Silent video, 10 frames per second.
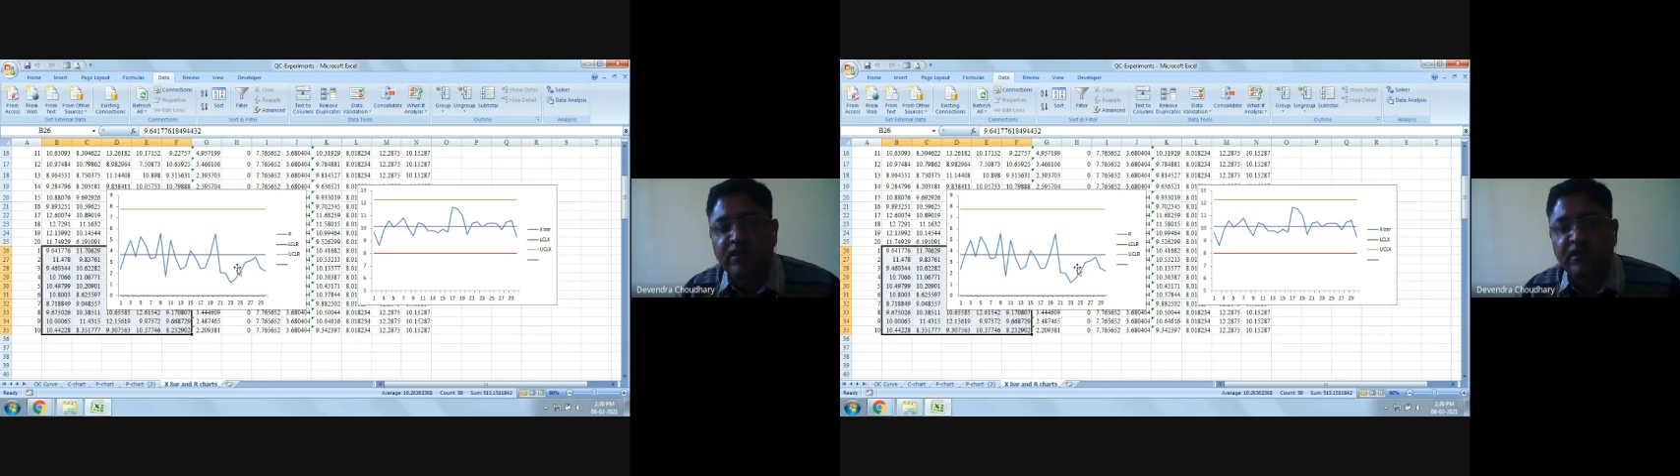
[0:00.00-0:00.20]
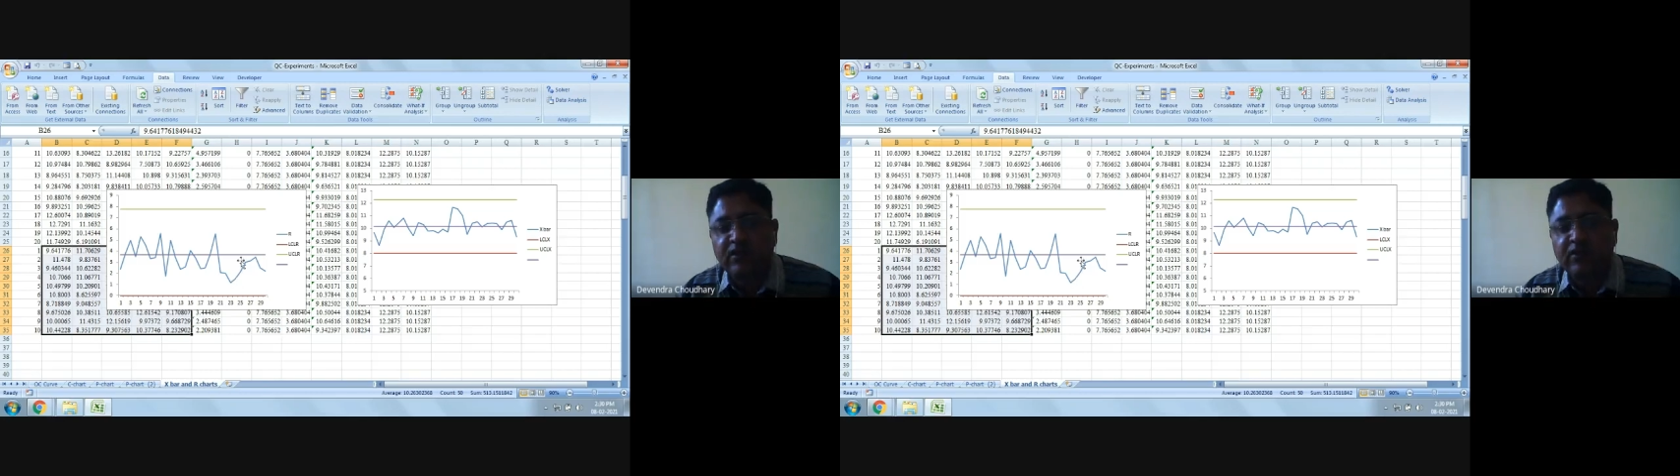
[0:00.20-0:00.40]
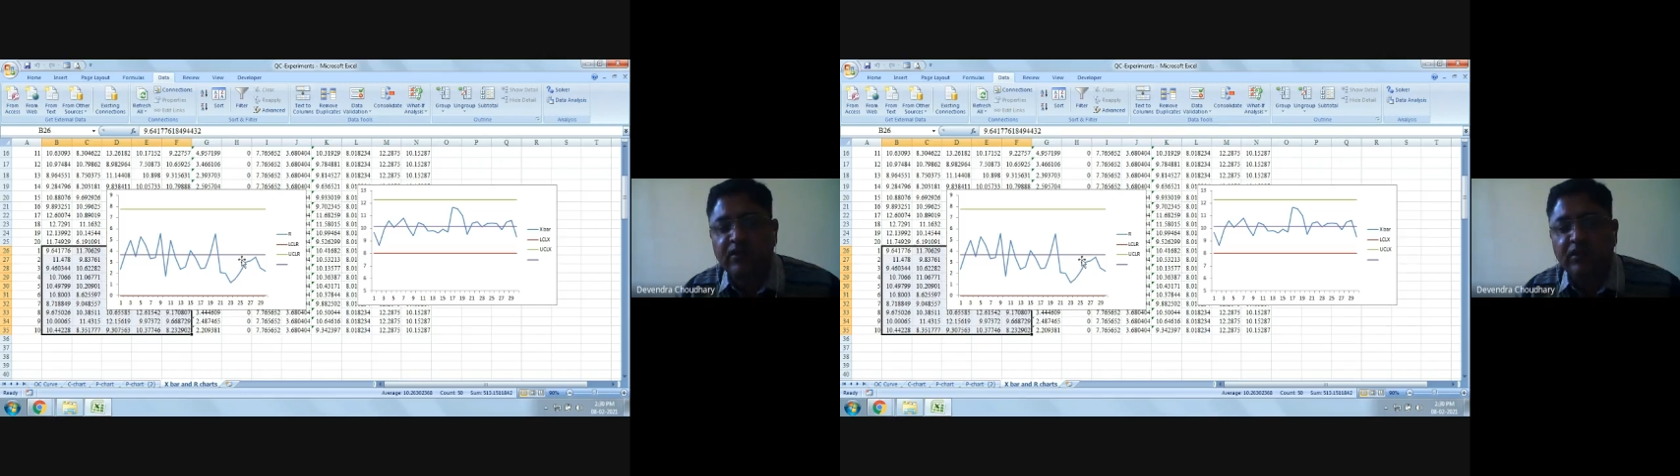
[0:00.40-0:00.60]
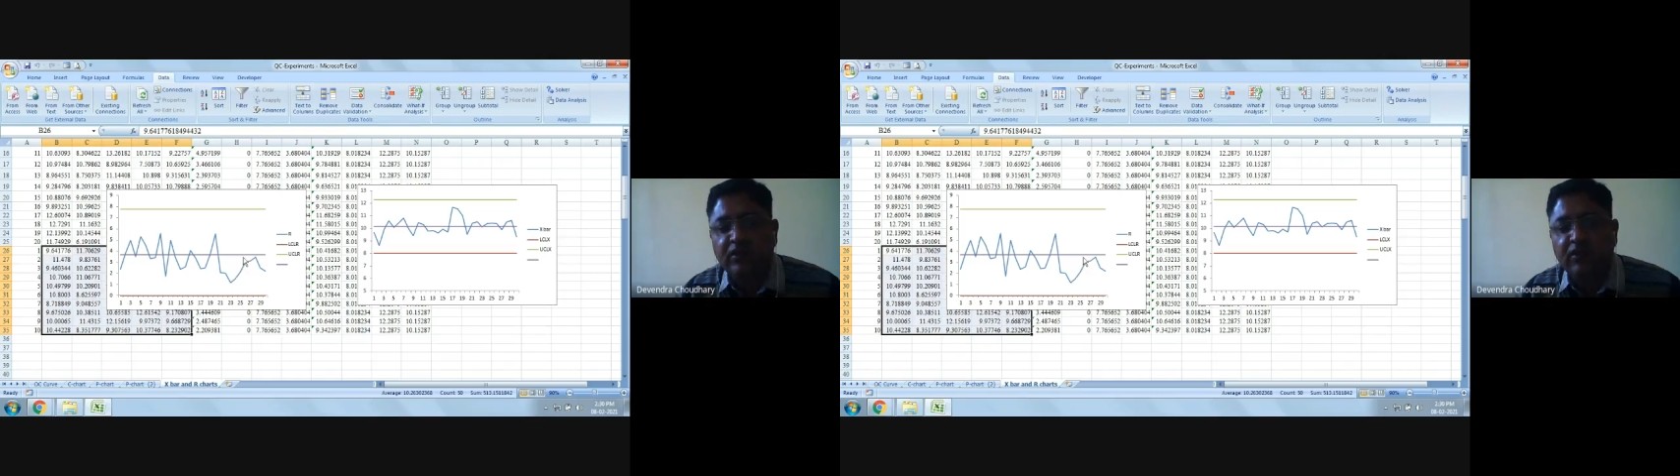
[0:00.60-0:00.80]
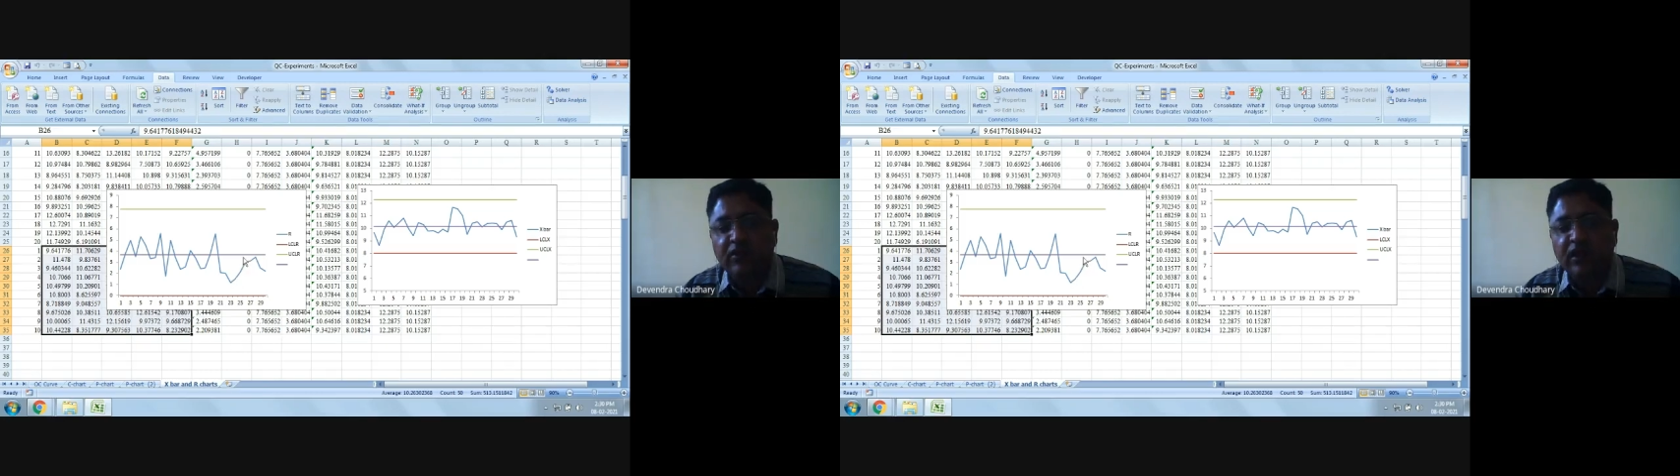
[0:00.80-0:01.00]
on
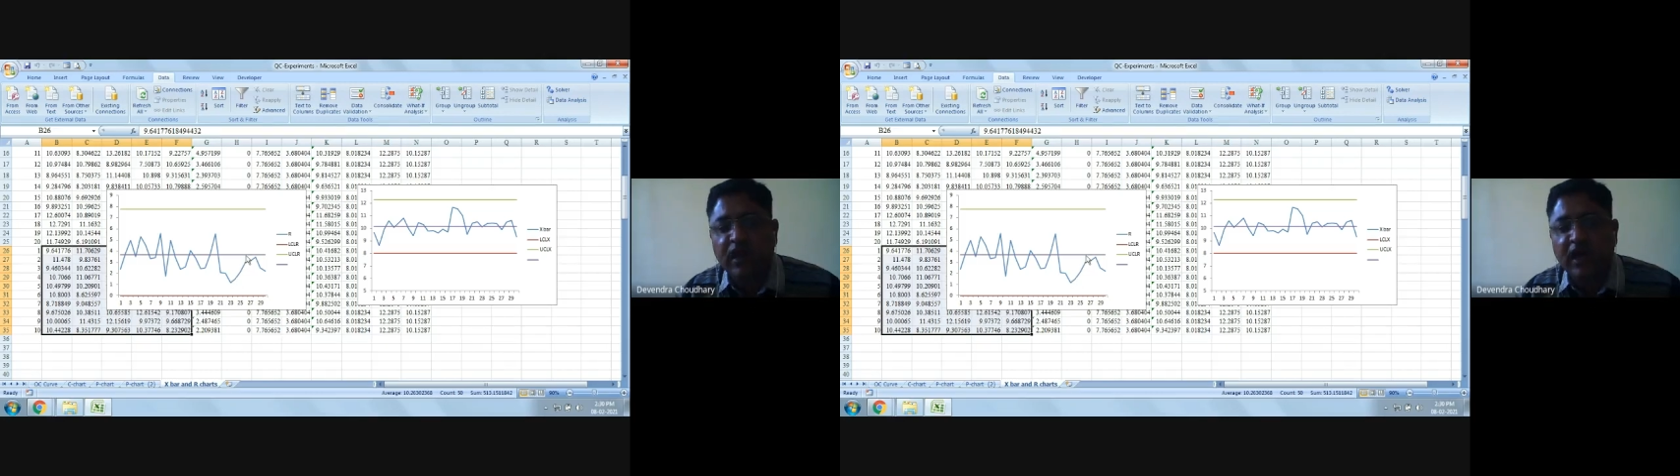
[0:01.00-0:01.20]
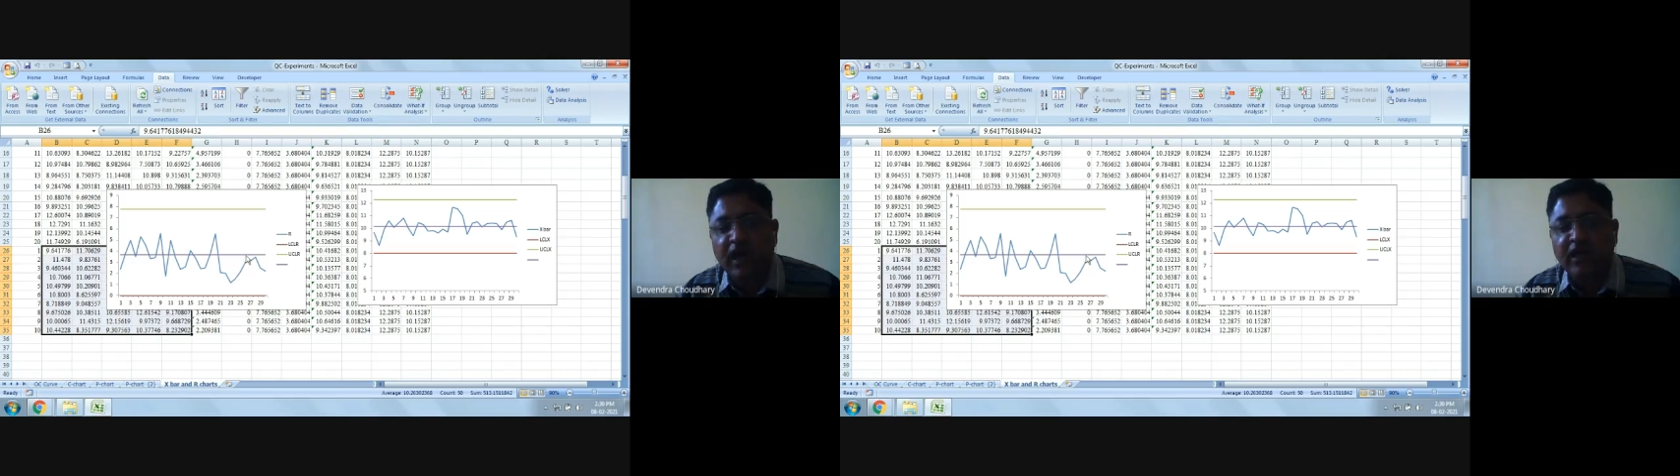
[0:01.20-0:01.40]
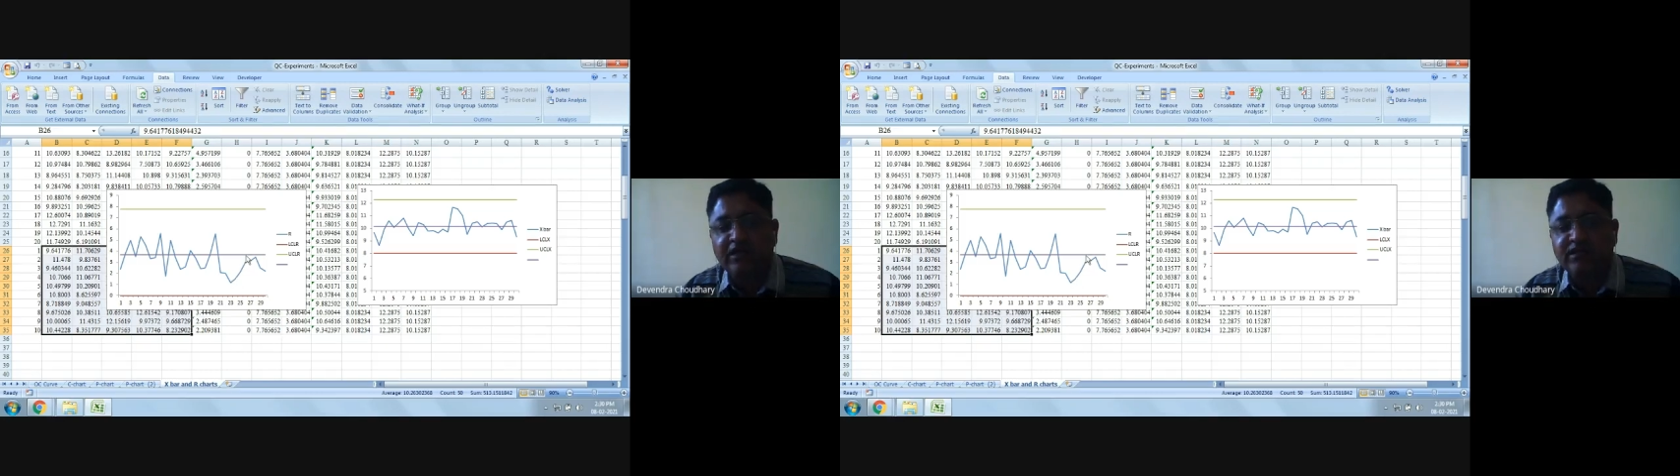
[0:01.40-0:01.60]
our chart,